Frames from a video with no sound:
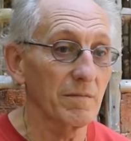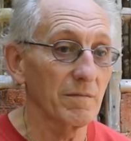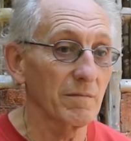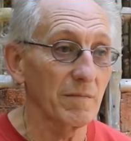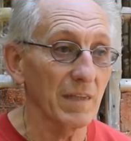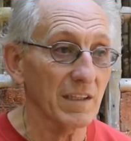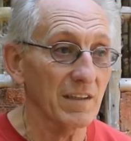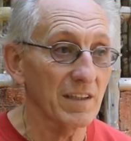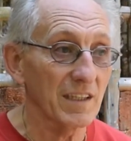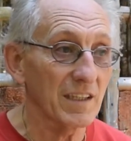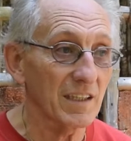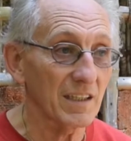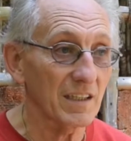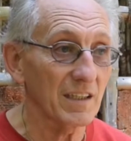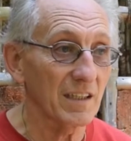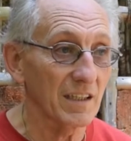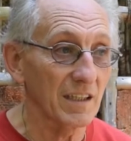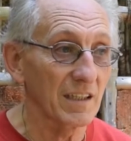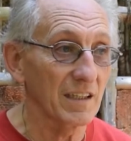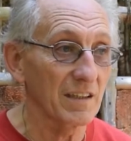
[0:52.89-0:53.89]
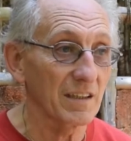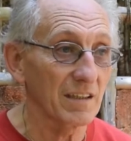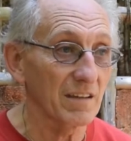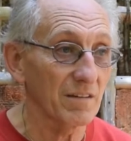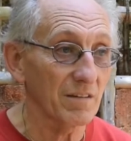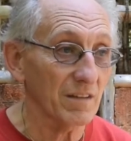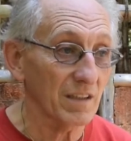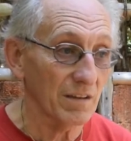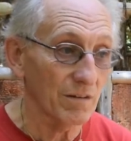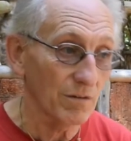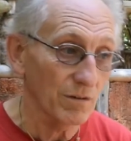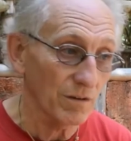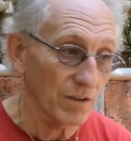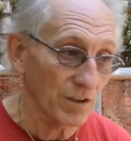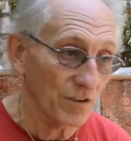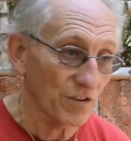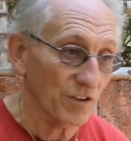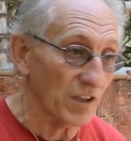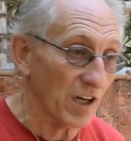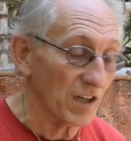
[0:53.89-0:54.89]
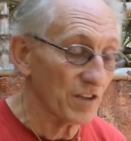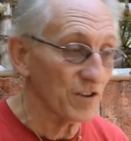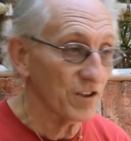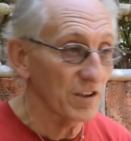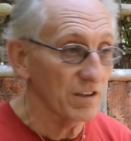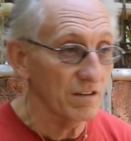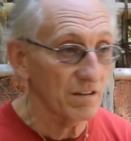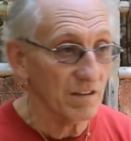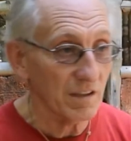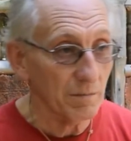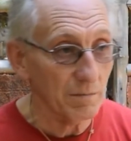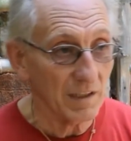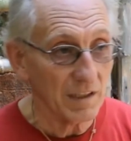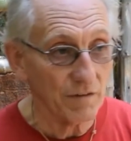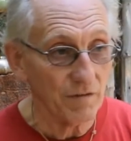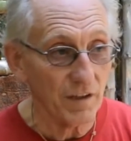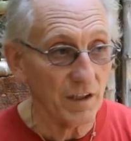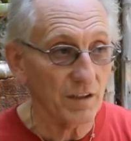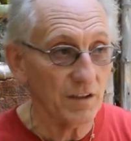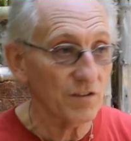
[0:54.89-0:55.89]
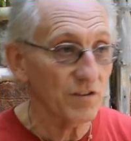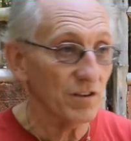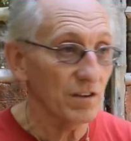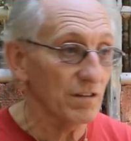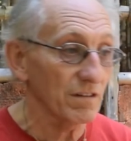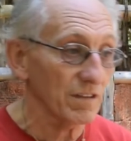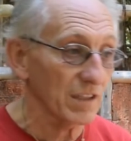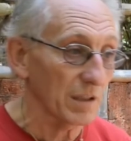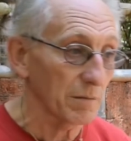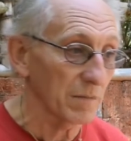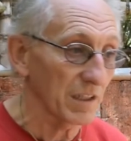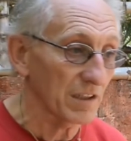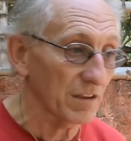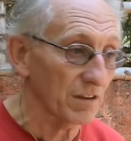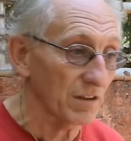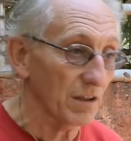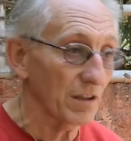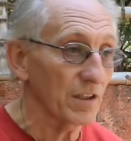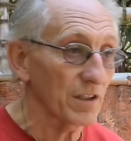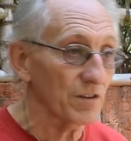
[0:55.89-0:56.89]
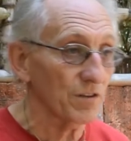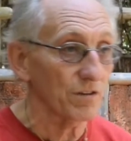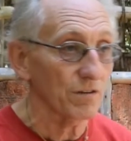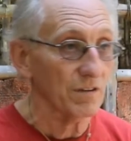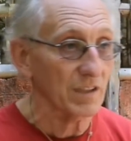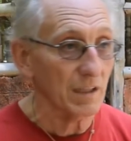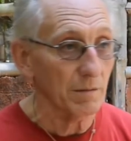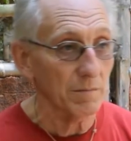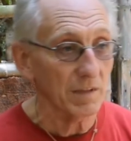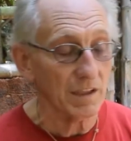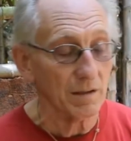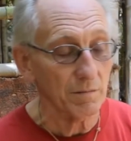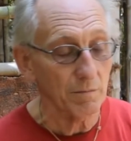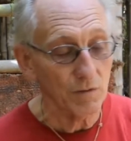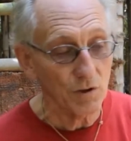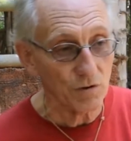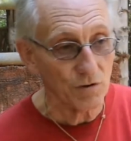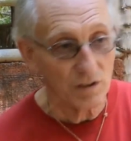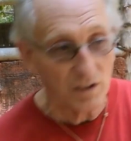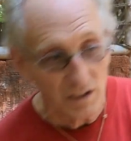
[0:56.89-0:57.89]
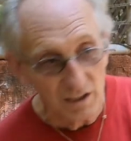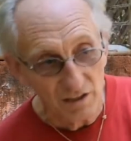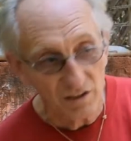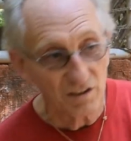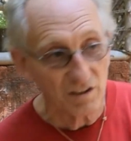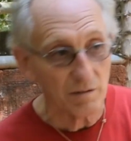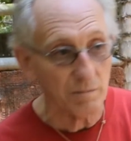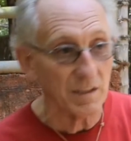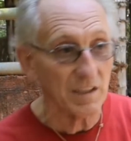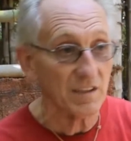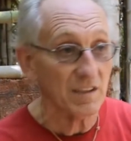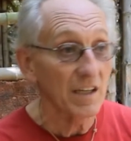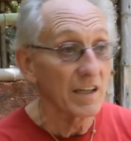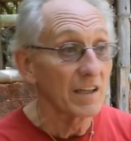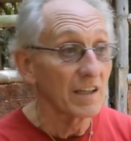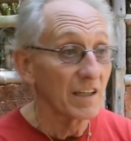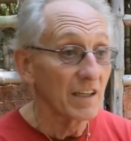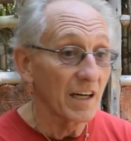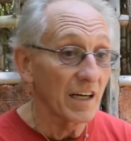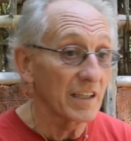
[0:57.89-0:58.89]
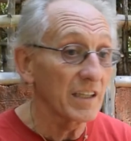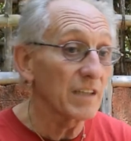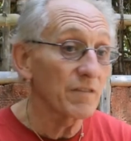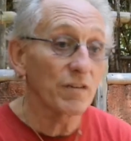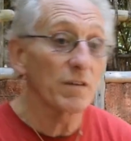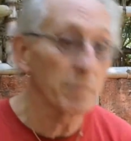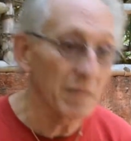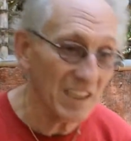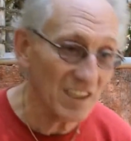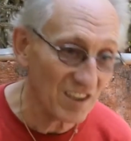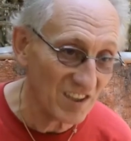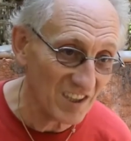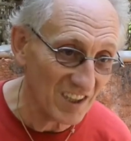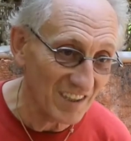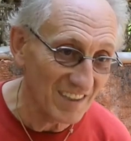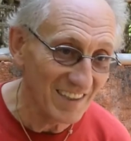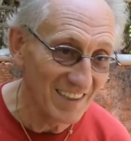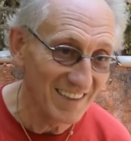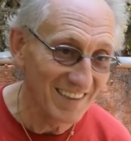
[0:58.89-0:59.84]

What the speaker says: material, and you can do construction, you can make furniture, you can make toys, you can make musical instruments, and even medicine